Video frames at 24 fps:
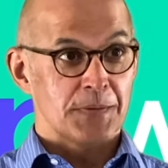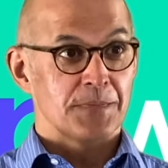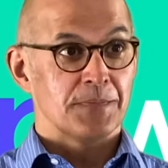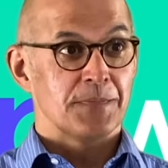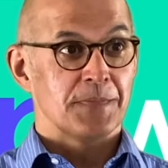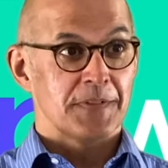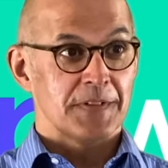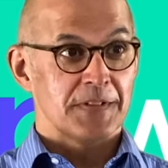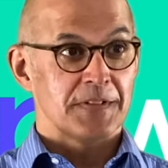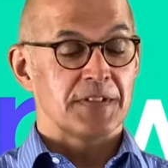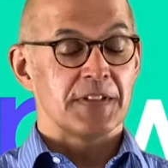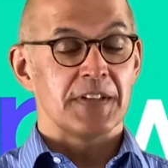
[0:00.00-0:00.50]

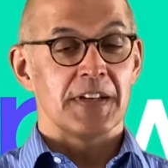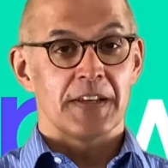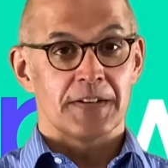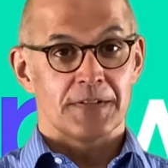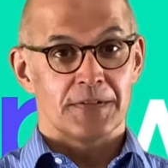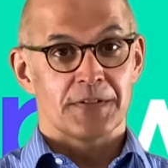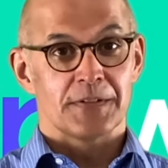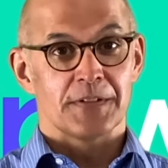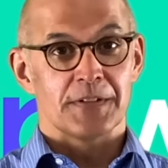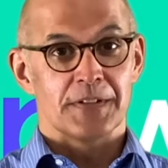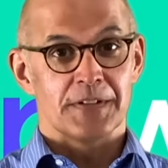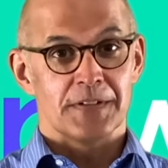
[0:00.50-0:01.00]
is the
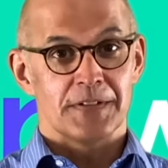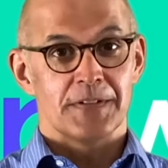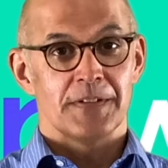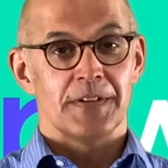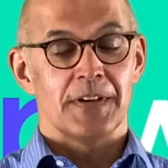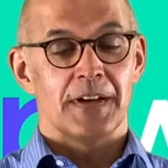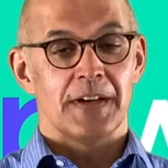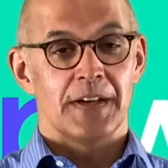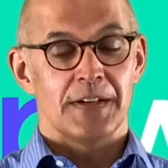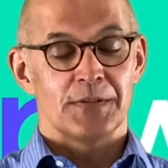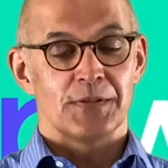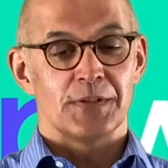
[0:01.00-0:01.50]
answer,
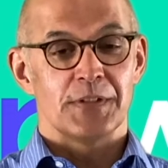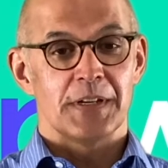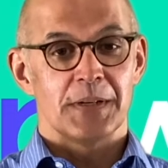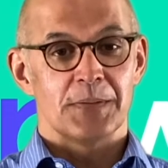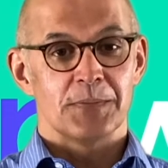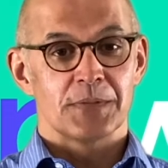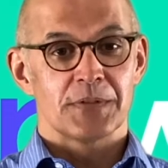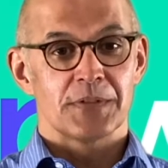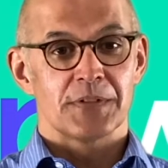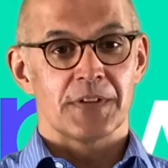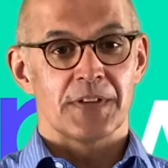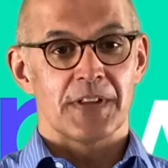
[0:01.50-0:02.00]

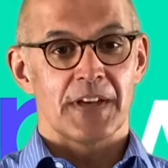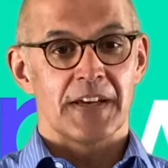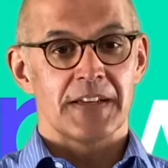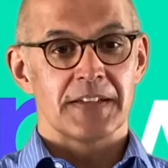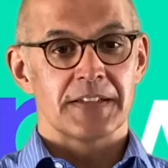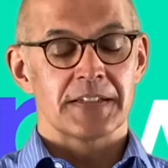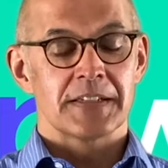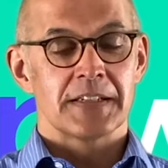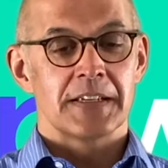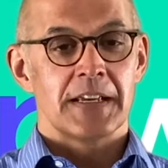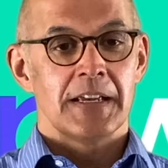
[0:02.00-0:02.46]
James, to that.